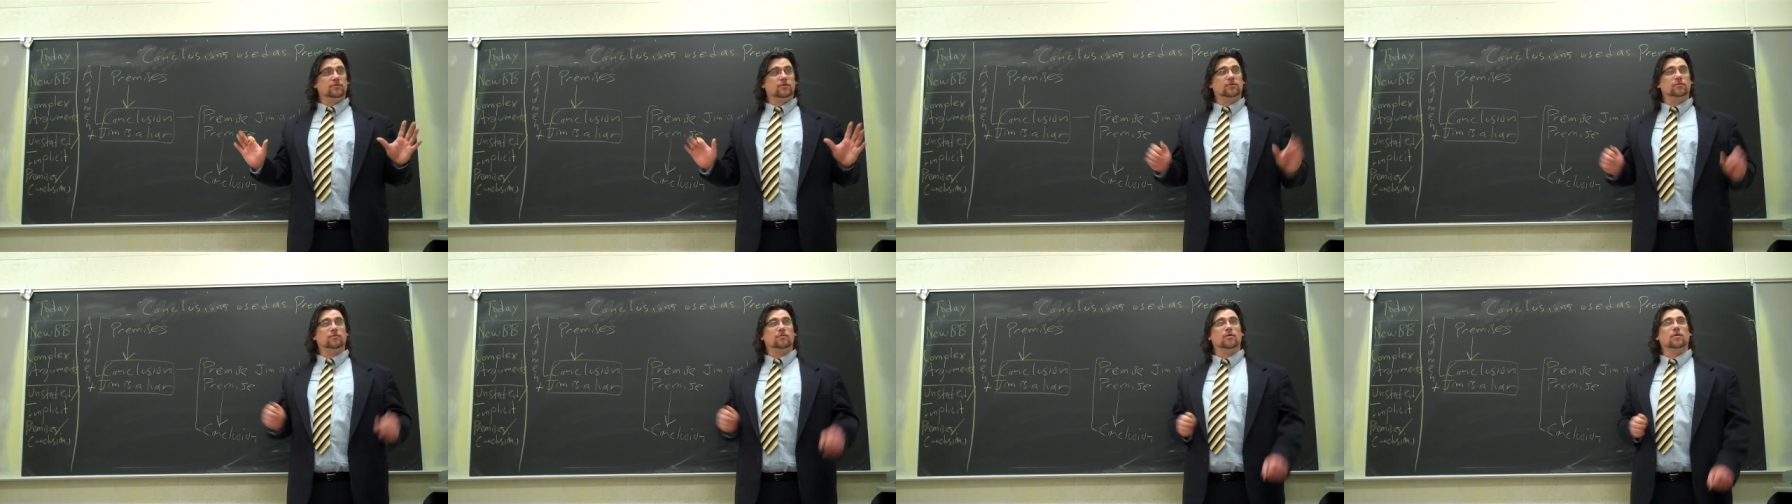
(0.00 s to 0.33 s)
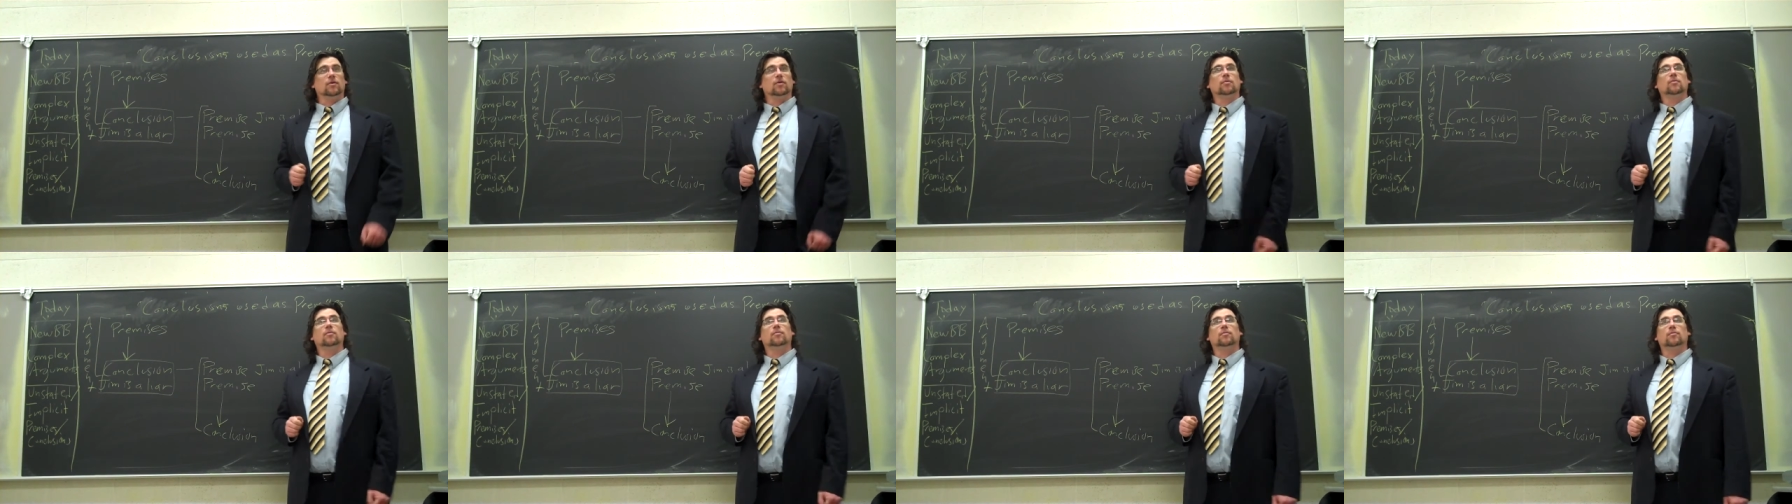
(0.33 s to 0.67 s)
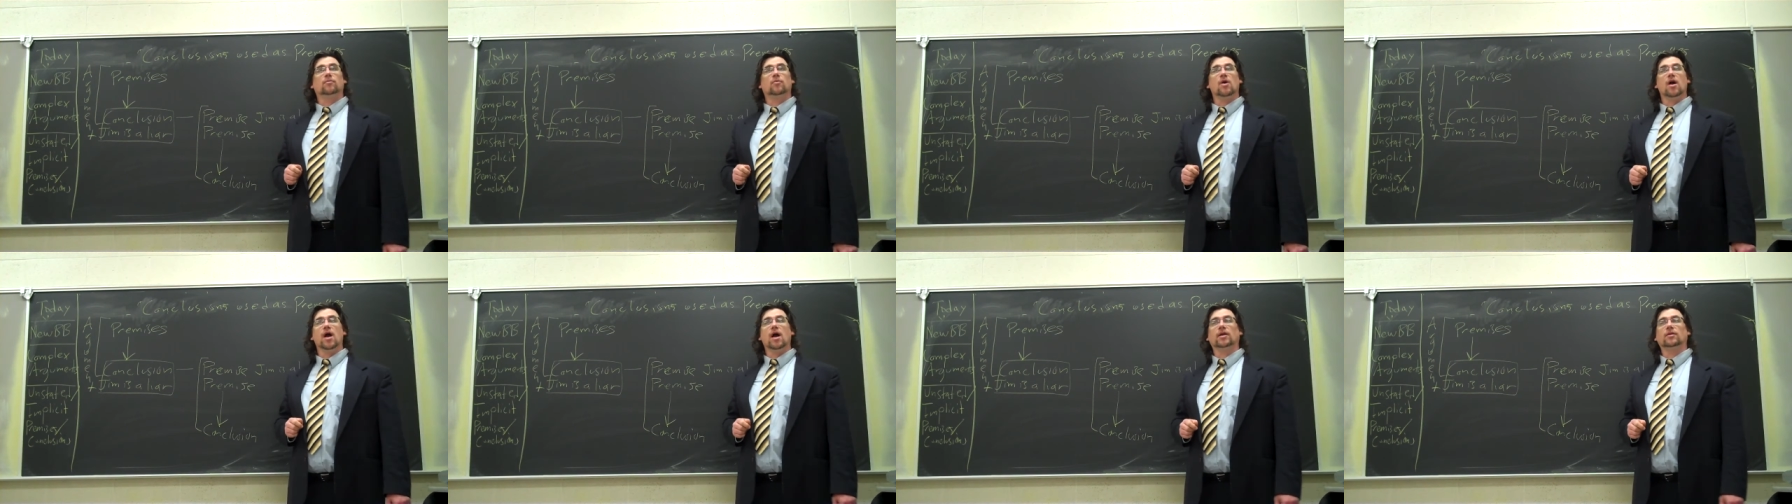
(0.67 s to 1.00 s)
just for
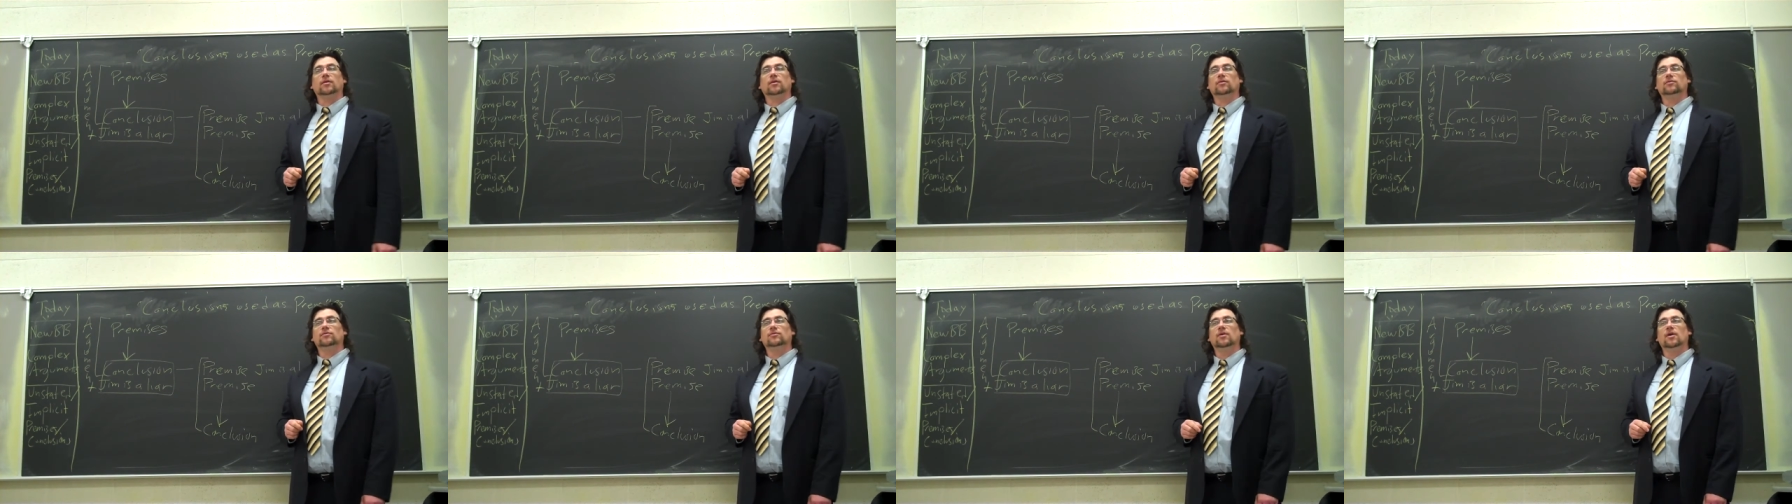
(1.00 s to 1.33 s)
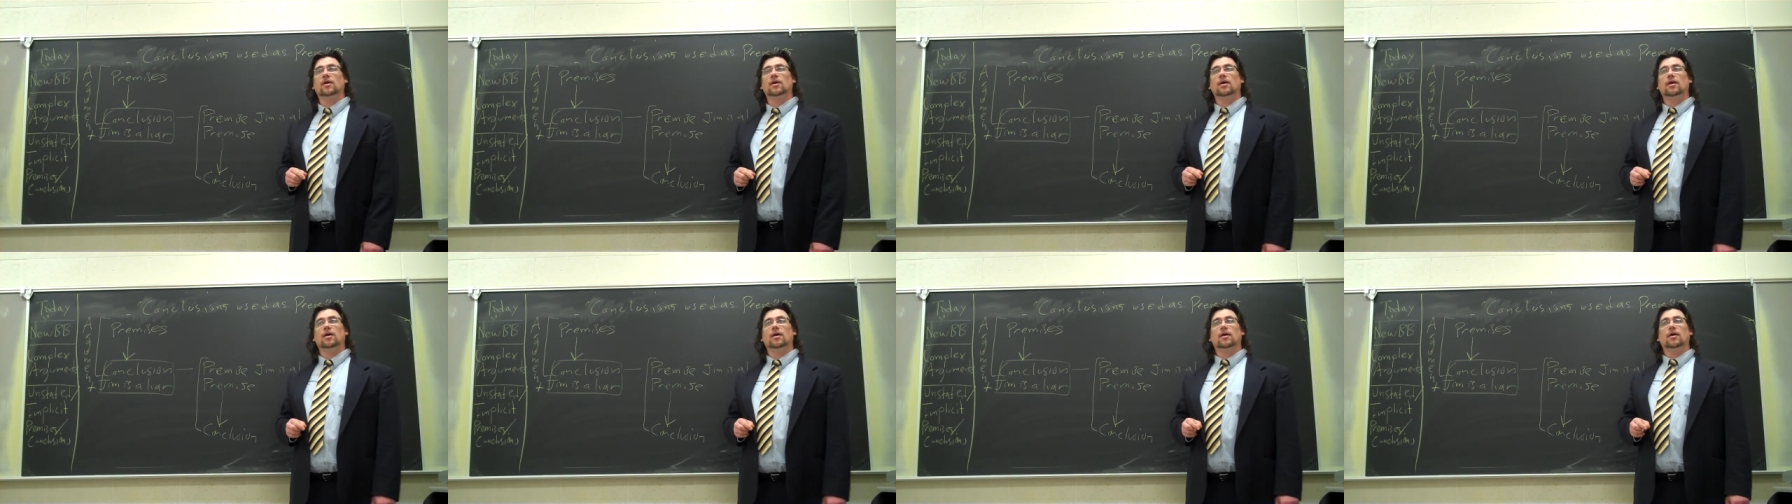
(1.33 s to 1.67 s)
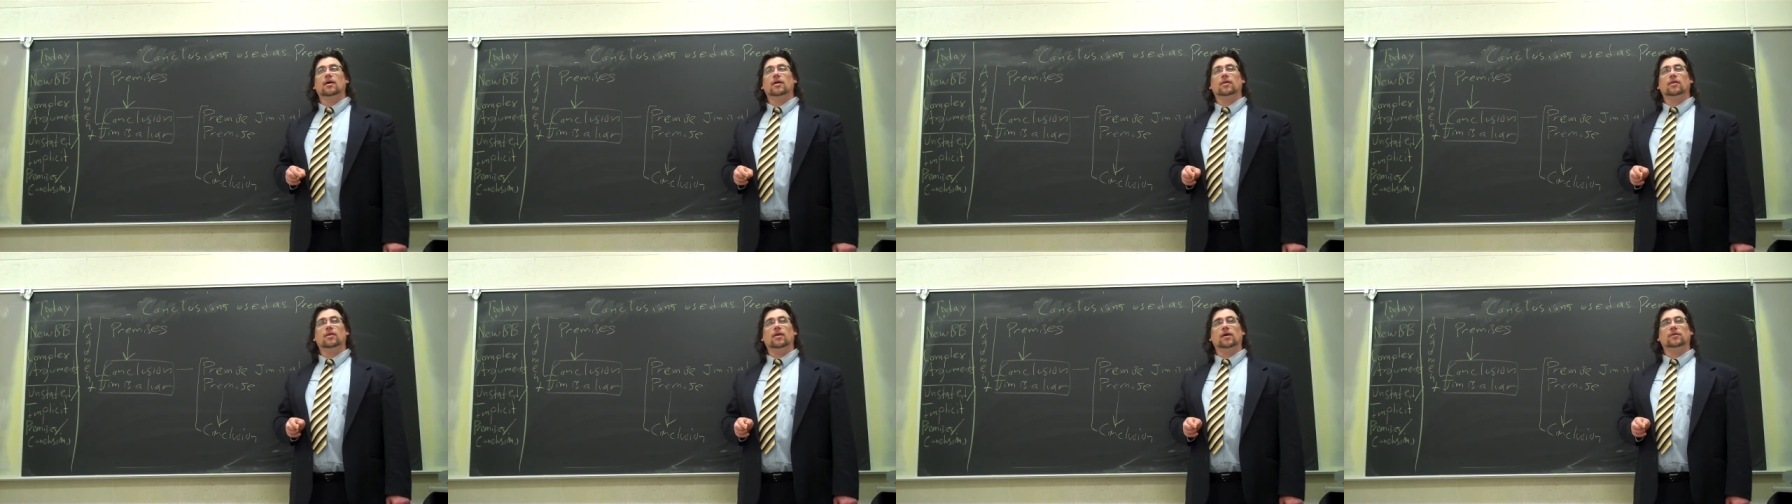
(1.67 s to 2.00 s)
practice.
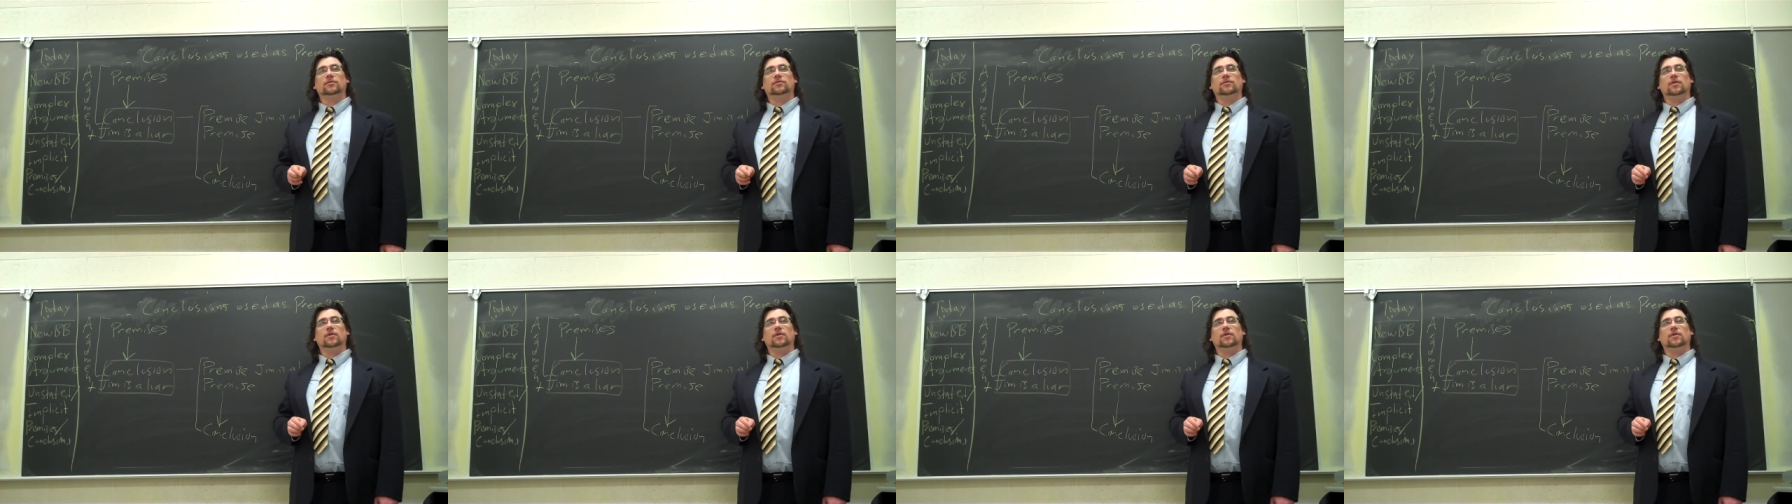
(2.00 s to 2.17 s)
Let's